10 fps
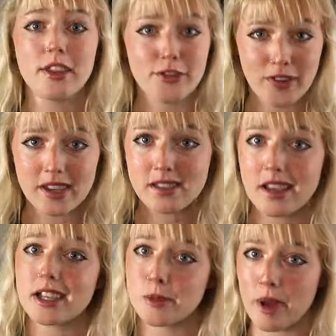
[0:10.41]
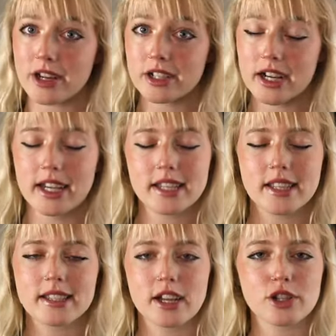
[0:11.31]
the face-sized spider? And yes,
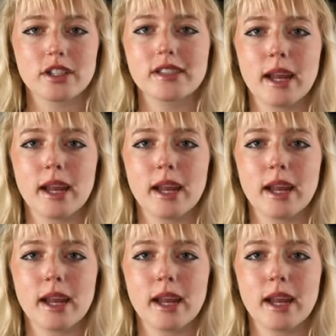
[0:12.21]
that's actually its